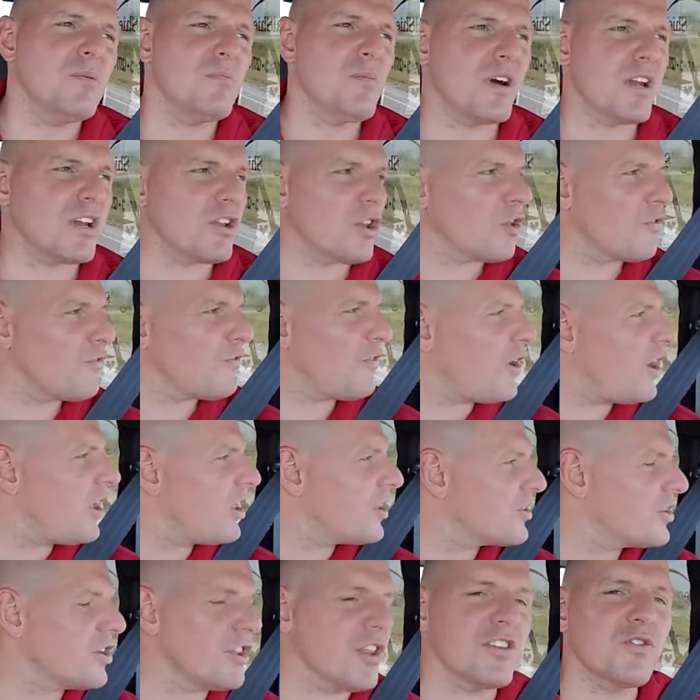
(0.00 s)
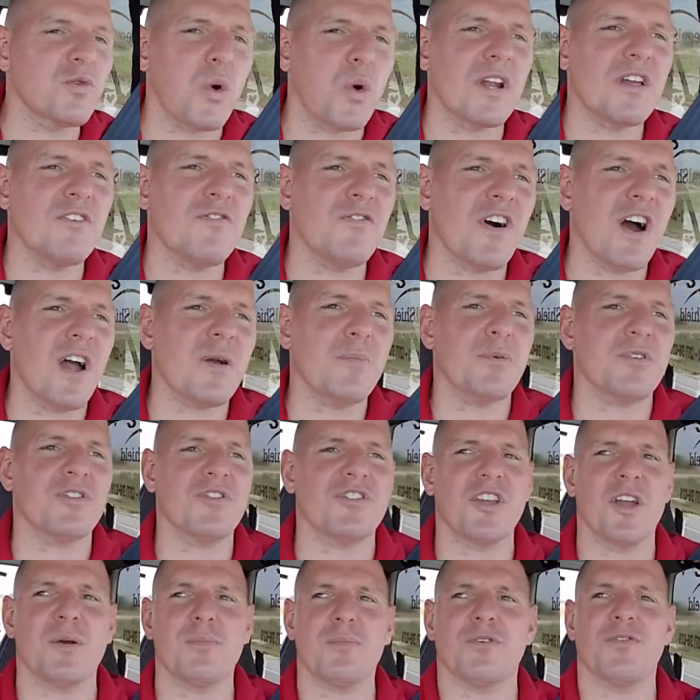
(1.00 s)
but it'll fall under the
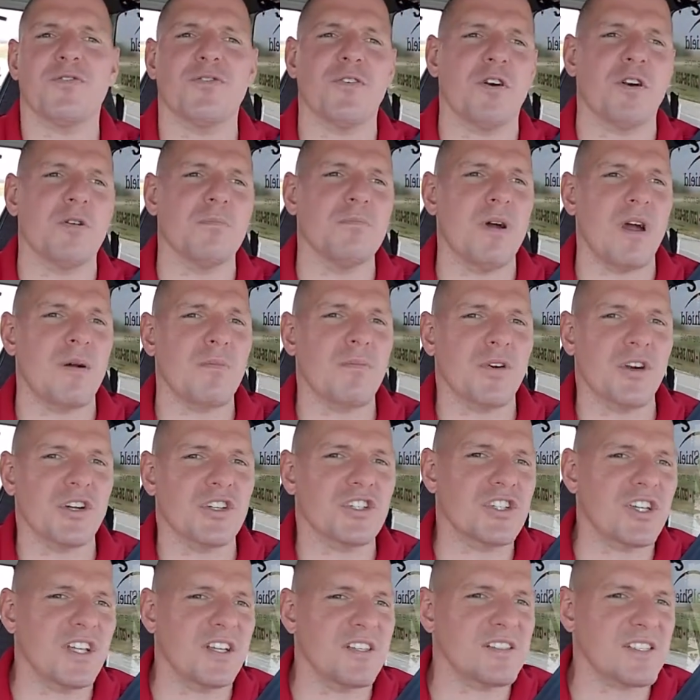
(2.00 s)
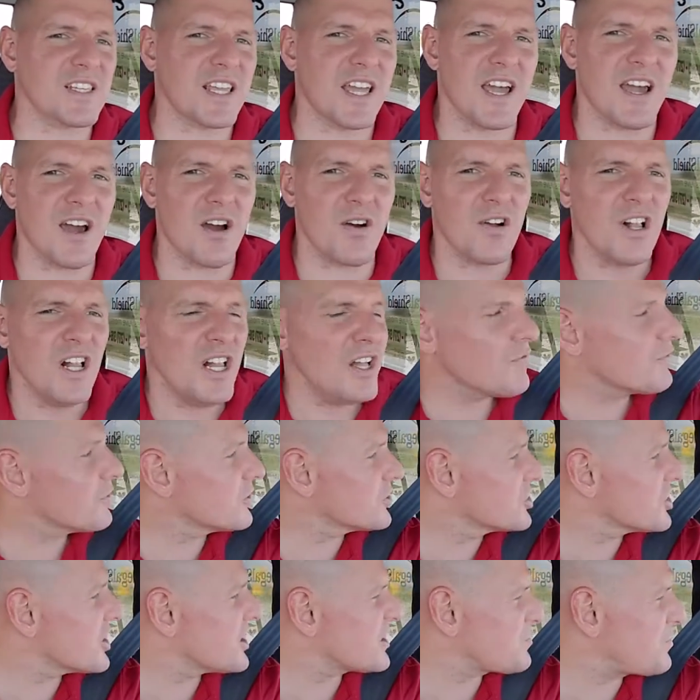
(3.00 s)
25% preferred member discount.
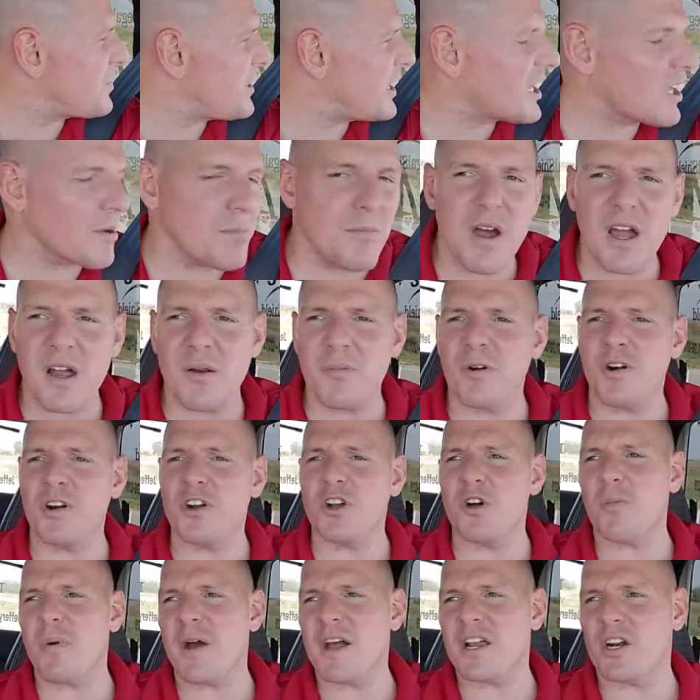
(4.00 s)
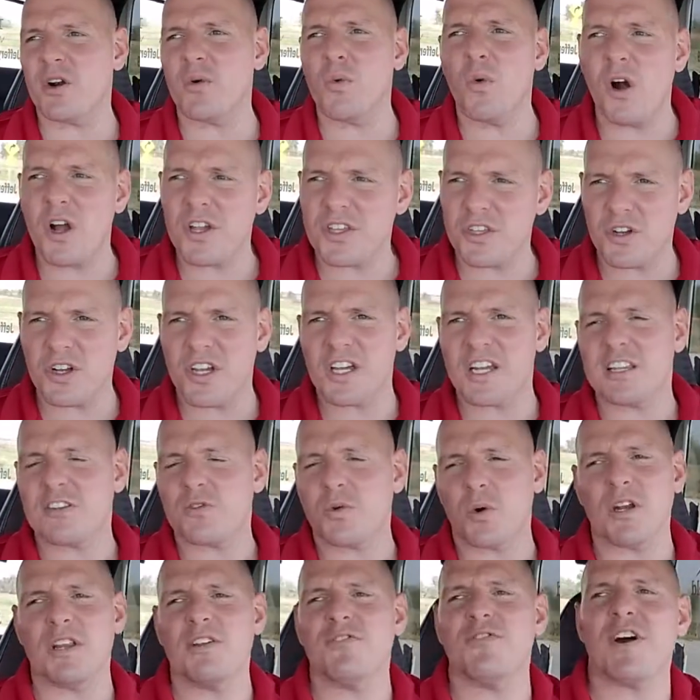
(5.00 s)
For just being a member, no matter what, you'll get a
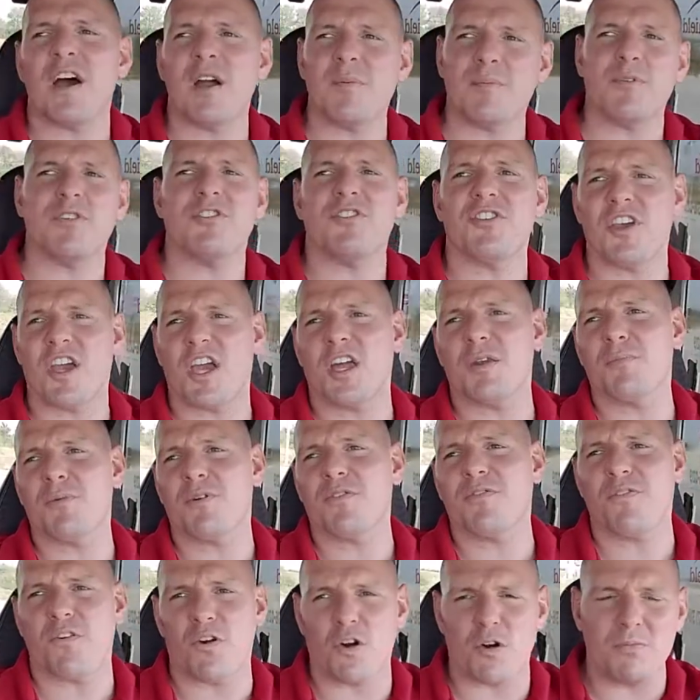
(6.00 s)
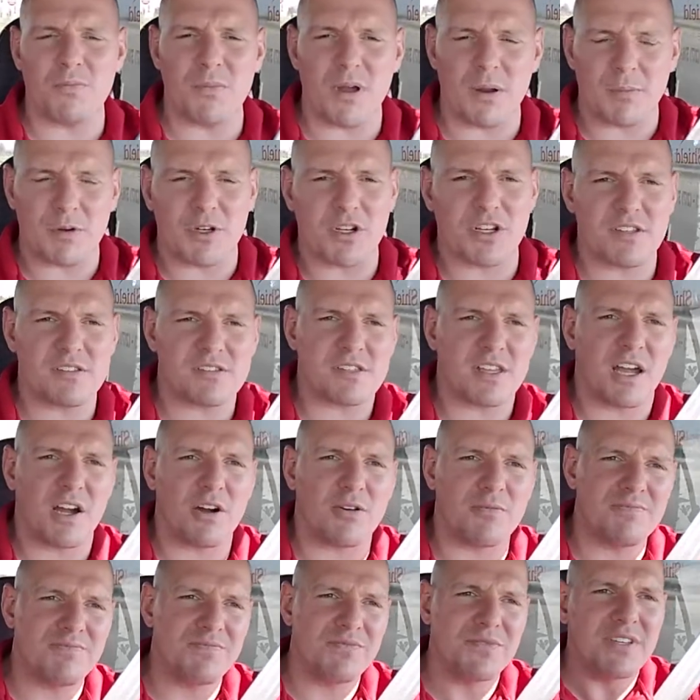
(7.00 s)
25% preferred member
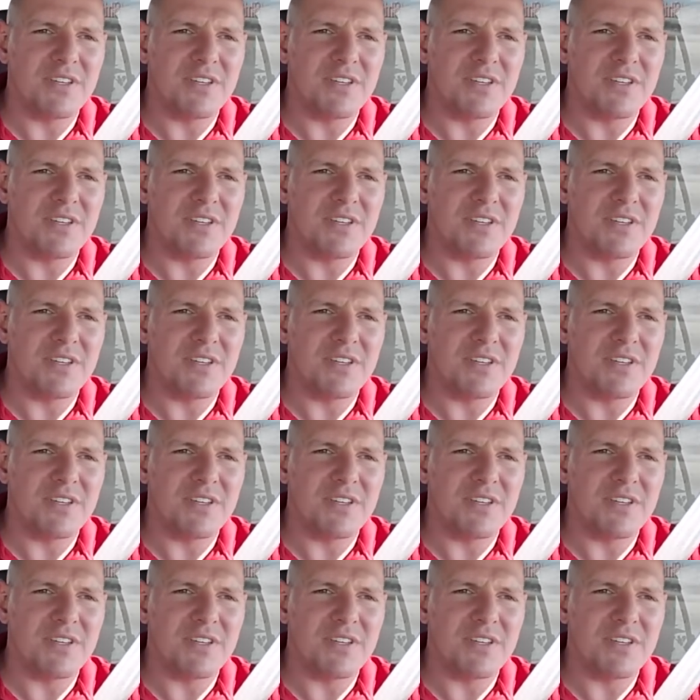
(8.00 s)
discount.